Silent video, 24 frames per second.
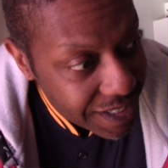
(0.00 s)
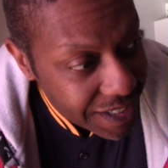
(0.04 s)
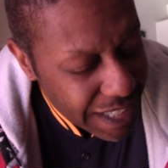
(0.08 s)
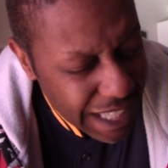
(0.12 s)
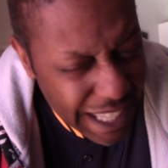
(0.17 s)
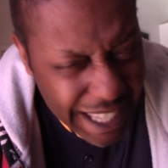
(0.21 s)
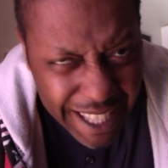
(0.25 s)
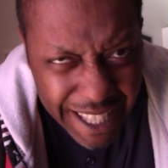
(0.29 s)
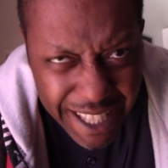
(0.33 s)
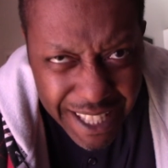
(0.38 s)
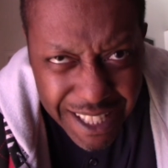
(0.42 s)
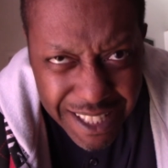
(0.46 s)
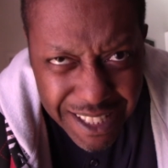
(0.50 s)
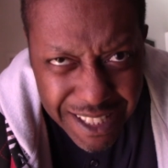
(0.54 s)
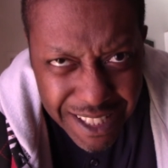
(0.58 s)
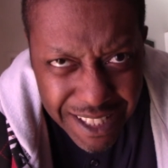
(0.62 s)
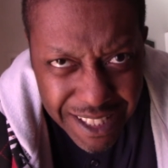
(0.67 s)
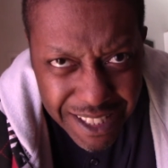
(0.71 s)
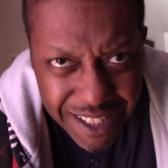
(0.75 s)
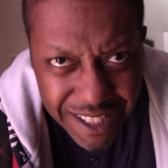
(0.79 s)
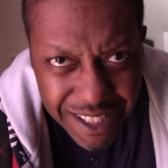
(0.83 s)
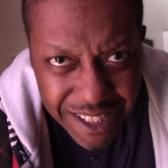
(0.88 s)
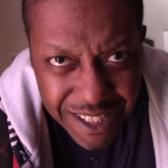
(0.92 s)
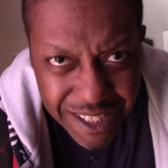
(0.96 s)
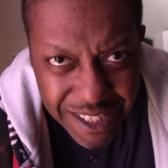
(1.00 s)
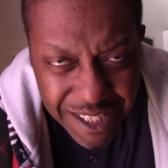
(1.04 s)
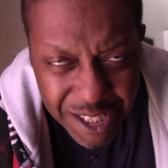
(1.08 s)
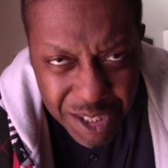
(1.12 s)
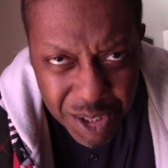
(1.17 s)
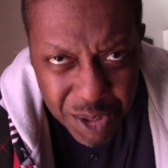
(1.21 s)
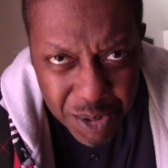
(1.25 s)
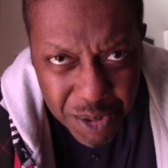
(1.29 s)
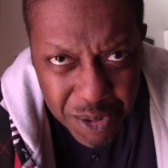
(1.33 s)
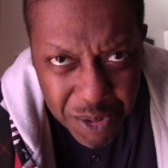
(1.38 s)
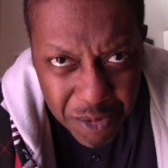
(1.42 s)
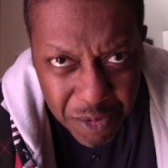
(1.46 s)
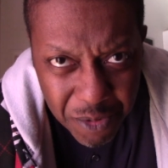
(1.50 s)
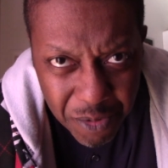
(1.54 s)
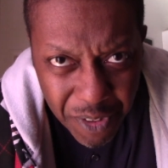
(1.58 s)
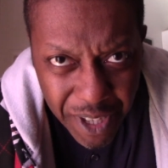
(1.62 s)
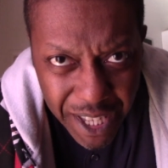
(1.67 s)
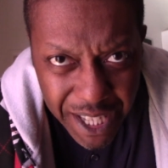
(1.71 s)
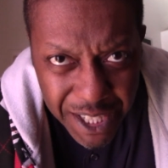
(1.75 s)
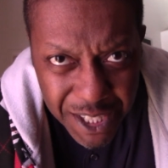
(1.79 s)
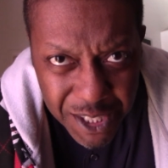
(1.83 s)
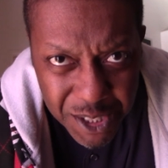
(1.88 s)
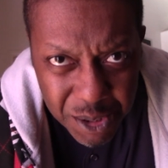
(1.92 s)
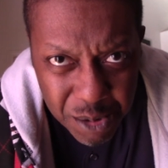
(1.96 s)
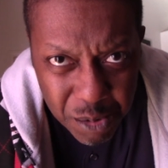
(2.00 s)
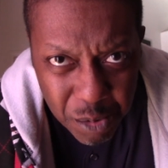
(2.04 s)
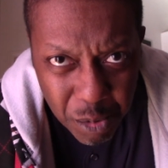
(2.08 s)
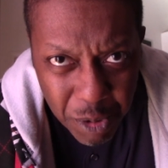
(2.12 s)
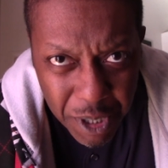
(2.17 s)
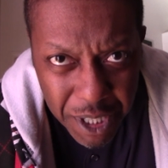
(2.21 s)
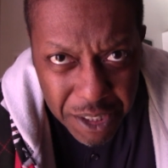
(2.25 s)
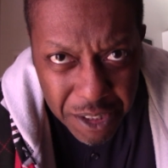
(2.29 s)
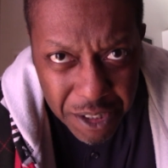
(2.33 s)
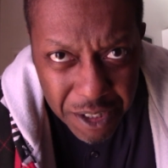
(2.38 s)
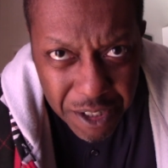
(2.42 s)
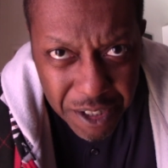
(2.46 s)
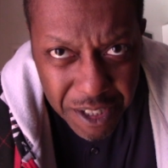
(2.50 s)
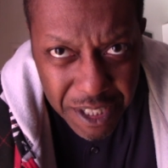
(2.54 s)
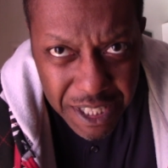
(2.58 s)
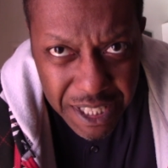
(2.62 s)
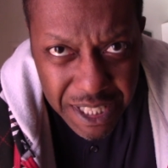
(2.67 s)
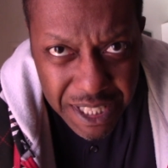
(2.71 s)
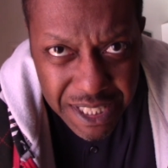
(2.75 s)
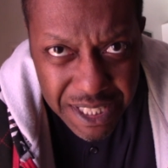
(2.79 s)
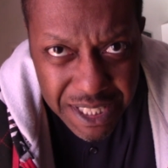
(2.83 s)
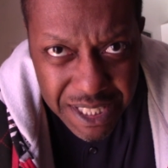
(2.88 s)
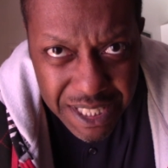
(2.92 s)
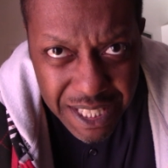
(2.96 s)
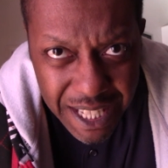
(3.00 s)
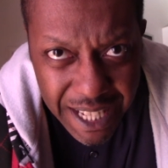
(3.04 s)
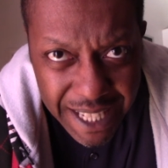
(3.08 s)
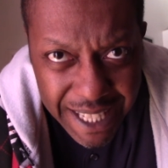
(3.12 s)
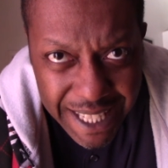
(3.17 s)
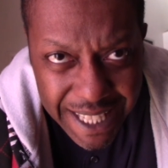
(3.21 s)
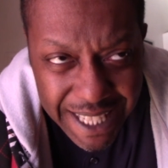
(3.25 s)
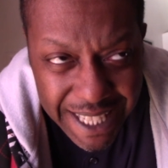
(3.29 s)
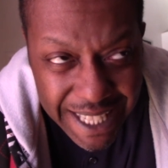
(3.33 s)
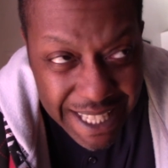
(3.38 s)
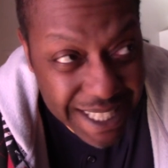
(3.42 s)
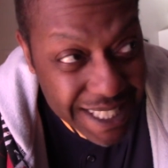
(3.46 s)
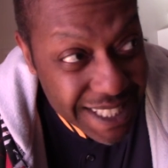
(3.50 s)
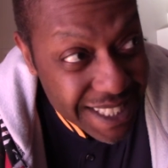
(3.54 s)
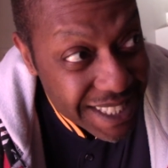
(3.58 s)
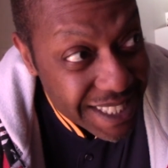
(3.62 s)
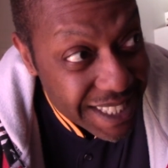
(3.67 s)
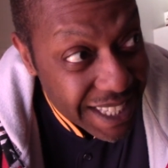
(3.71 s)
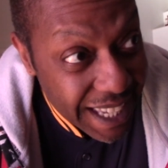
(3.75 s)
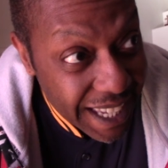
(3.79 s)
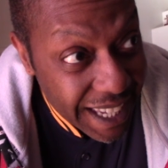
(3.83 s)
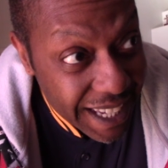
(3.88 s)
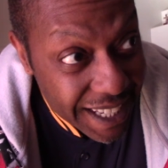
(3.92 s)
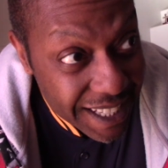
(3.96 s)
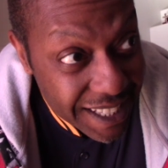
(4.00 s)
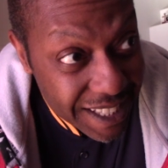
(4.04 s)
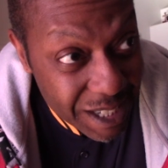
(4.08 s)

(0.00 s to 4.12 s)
And this Vegas weather is like insane.